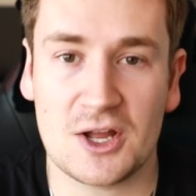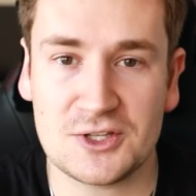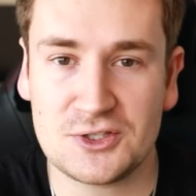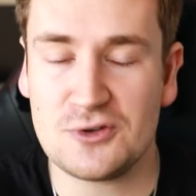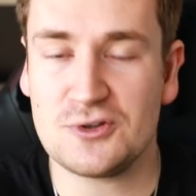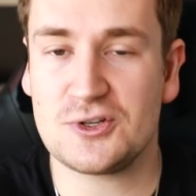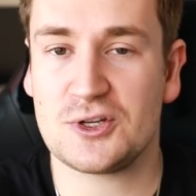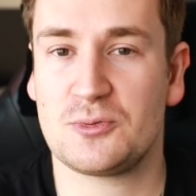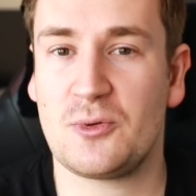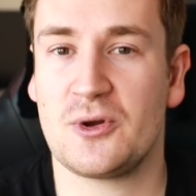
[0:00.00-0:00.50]
I
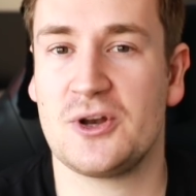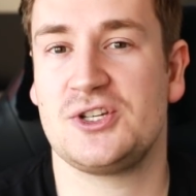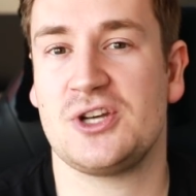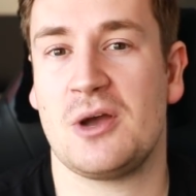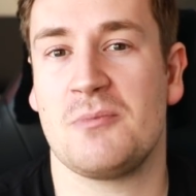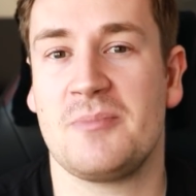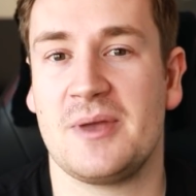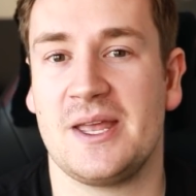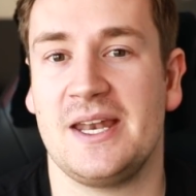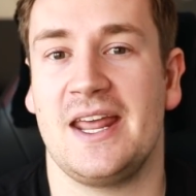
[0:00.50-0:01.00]
do just want to
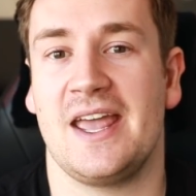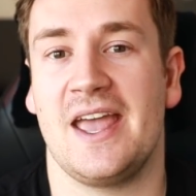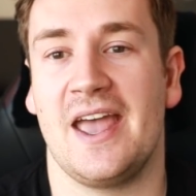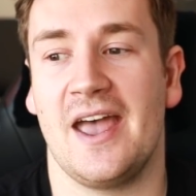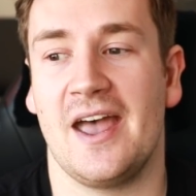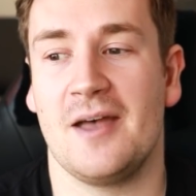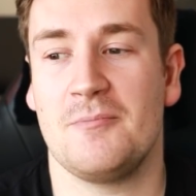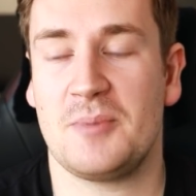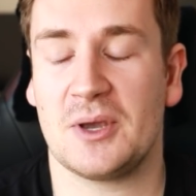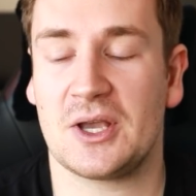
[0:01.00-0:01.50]
jump in
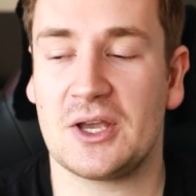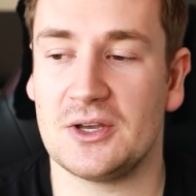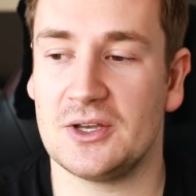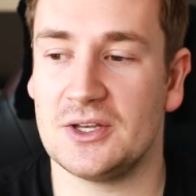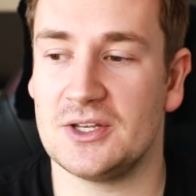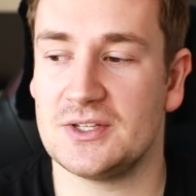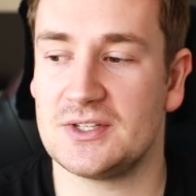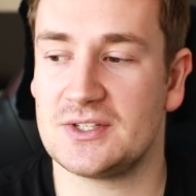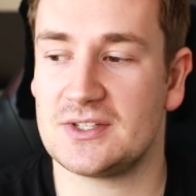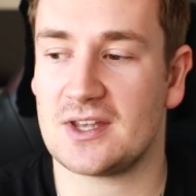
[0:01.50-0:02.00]
here
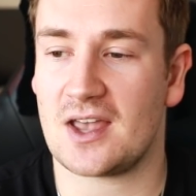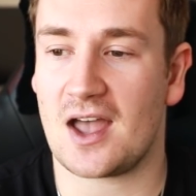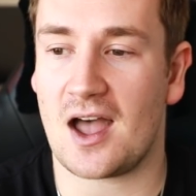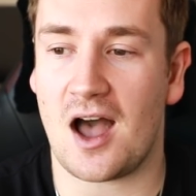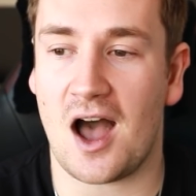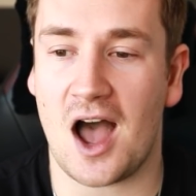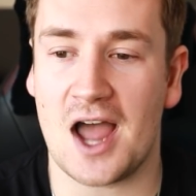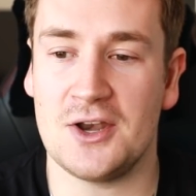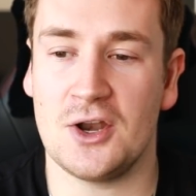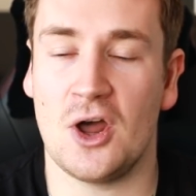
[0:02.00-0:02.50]
because
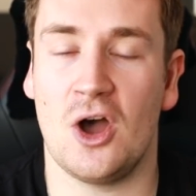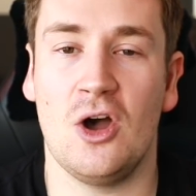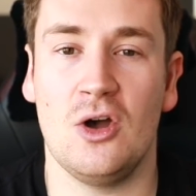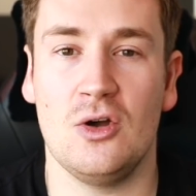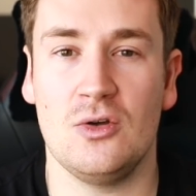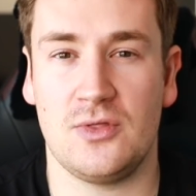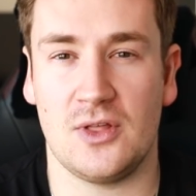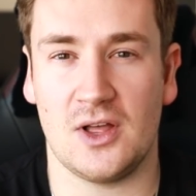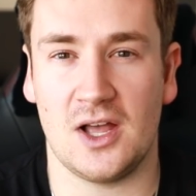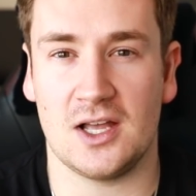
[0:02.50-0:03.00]
I
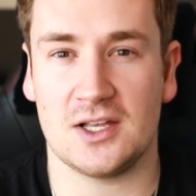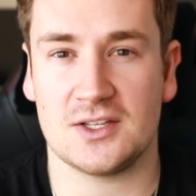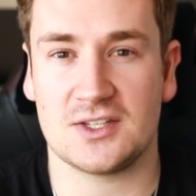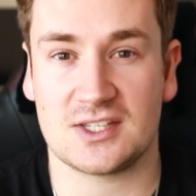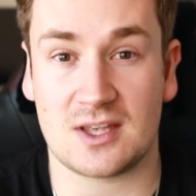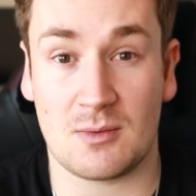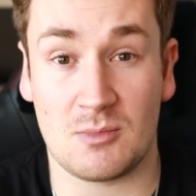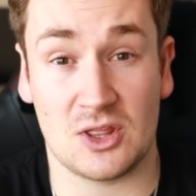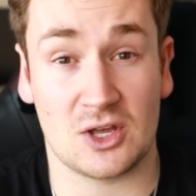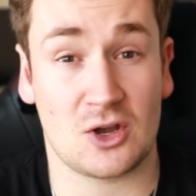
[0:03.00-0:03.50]
know that
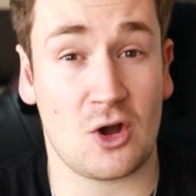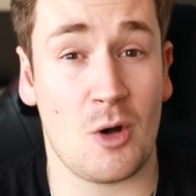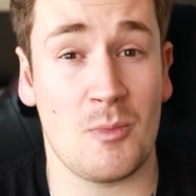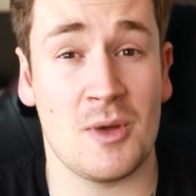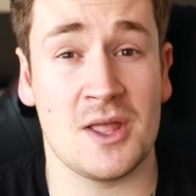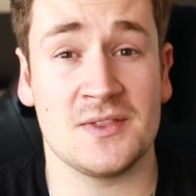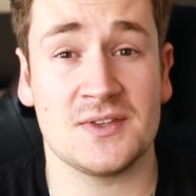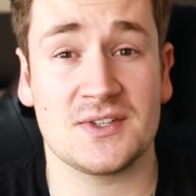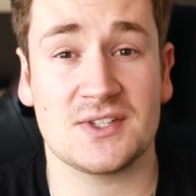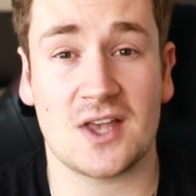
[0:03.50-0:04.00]
some of the
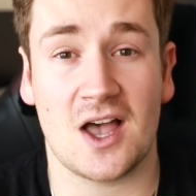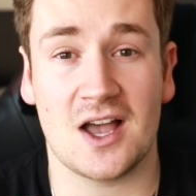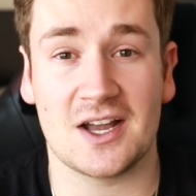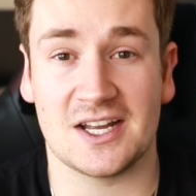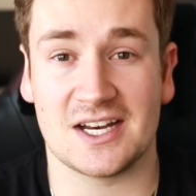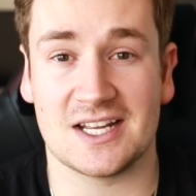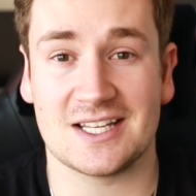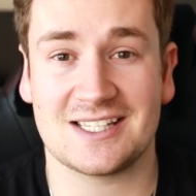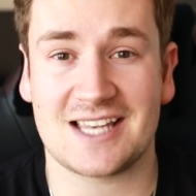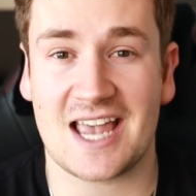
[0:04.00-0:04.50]
comments are
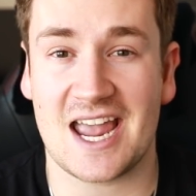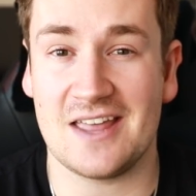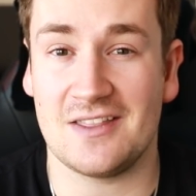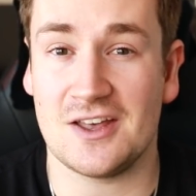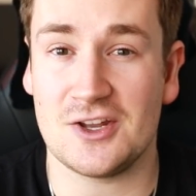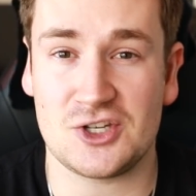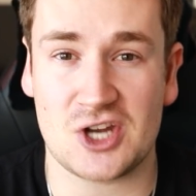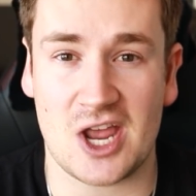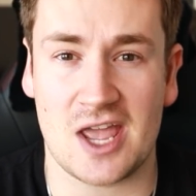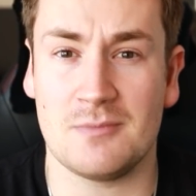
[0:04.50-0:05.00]
going to say
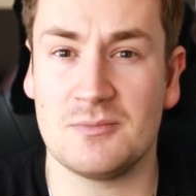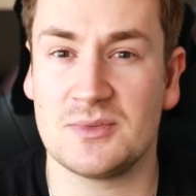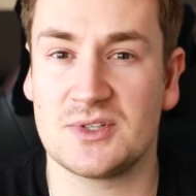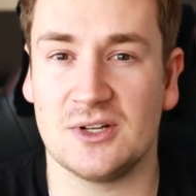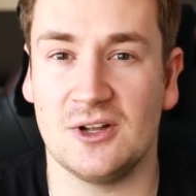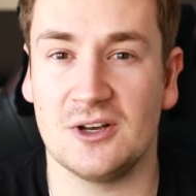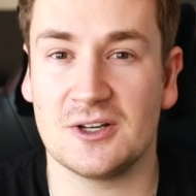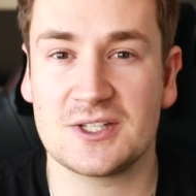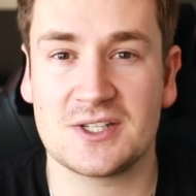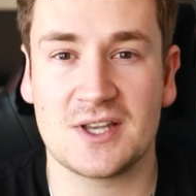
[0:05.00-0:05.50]
that James
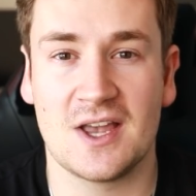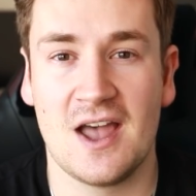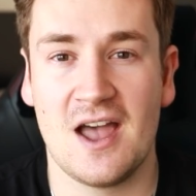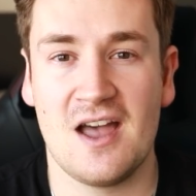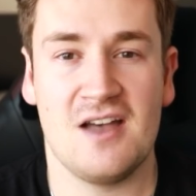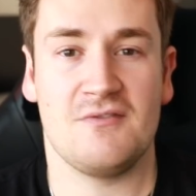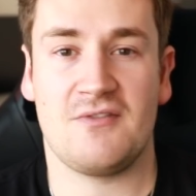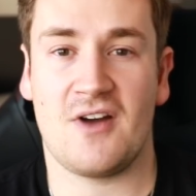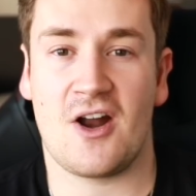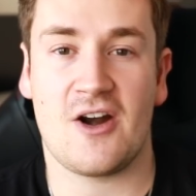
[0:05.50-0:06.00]
looks
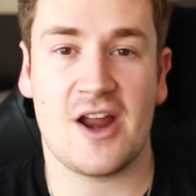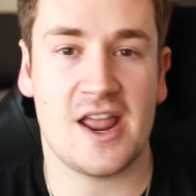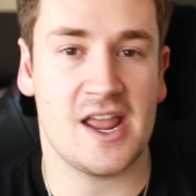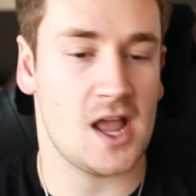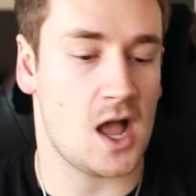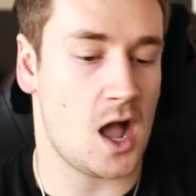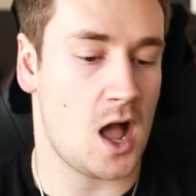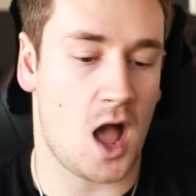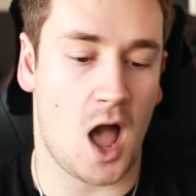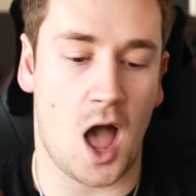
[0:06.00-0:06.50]

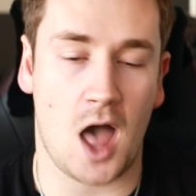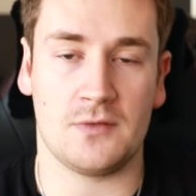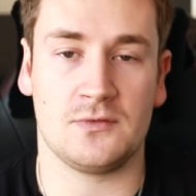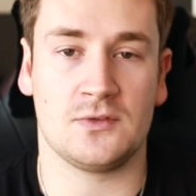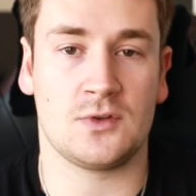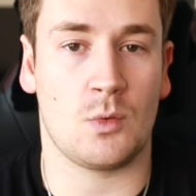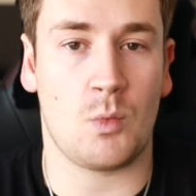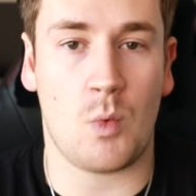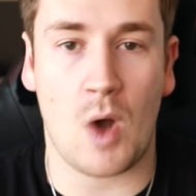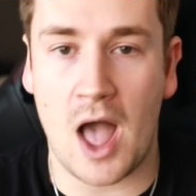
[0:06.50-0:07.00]
very
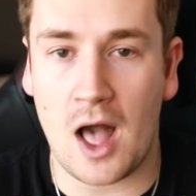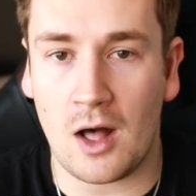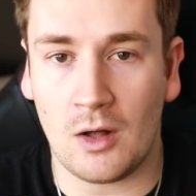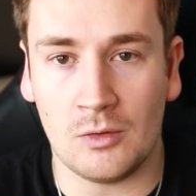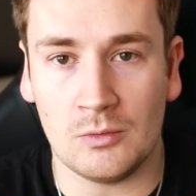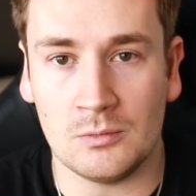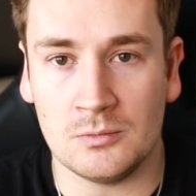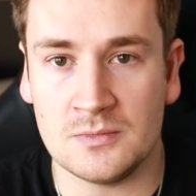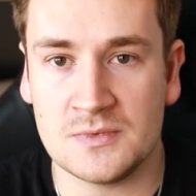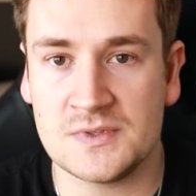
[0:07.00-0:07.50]

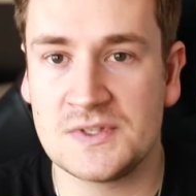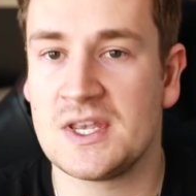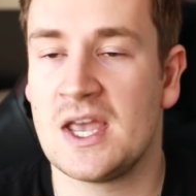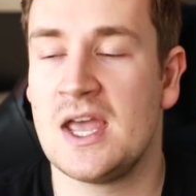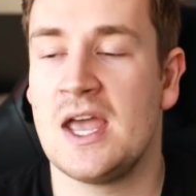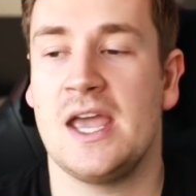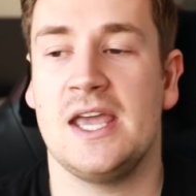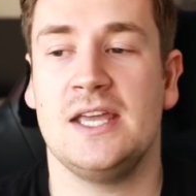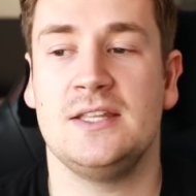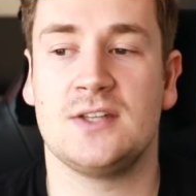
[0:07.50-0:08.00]
underwhelmed.
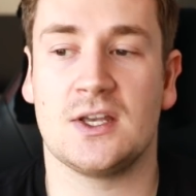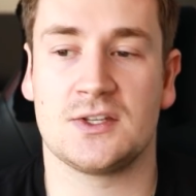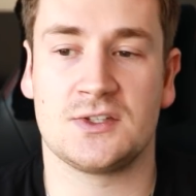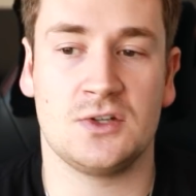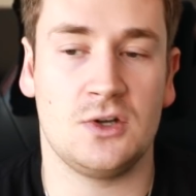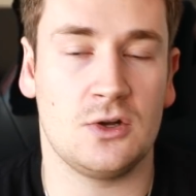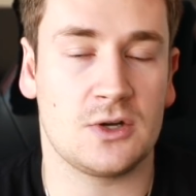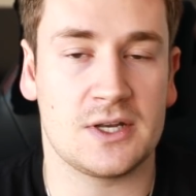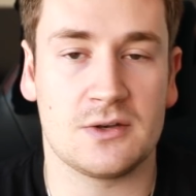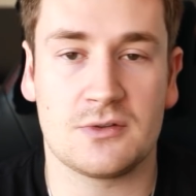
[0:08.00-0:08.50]
He
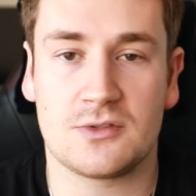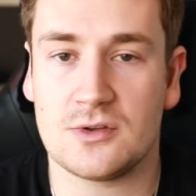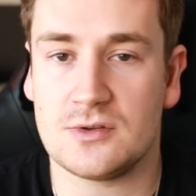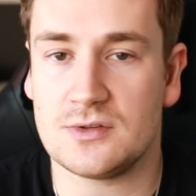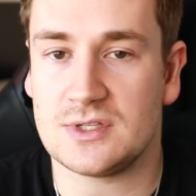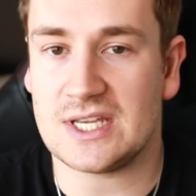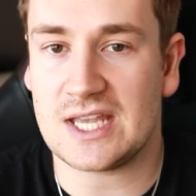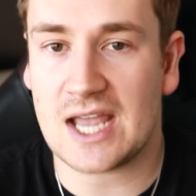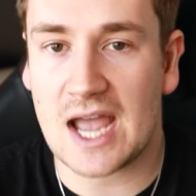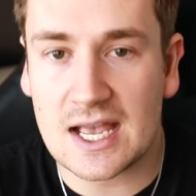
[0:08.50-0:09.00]
doesn't look
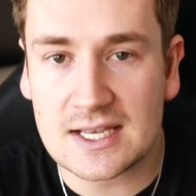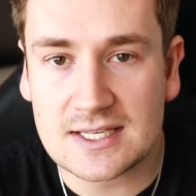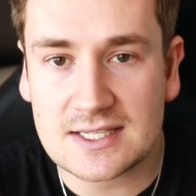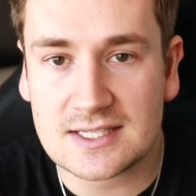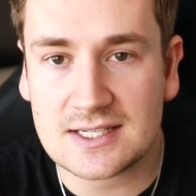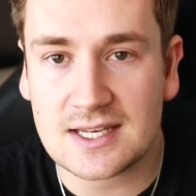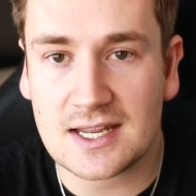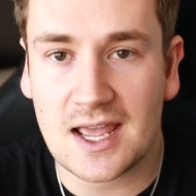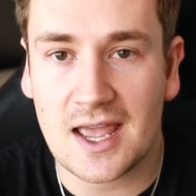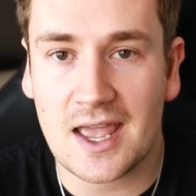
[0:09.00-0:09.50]

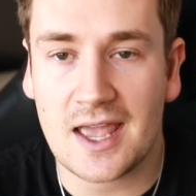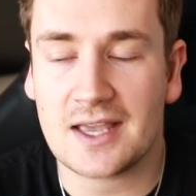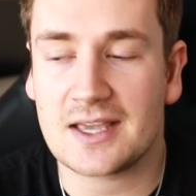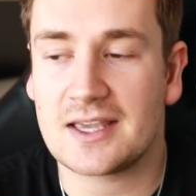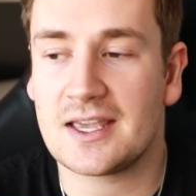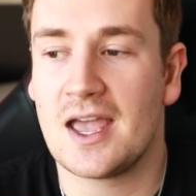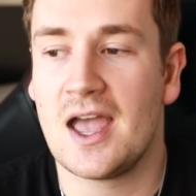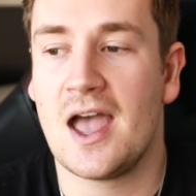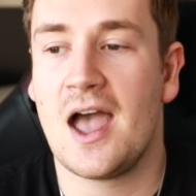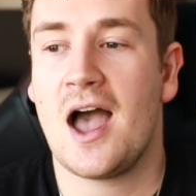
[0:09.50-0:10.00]

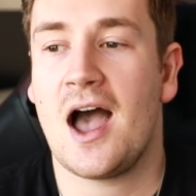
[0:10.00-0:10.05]
enthusiastic.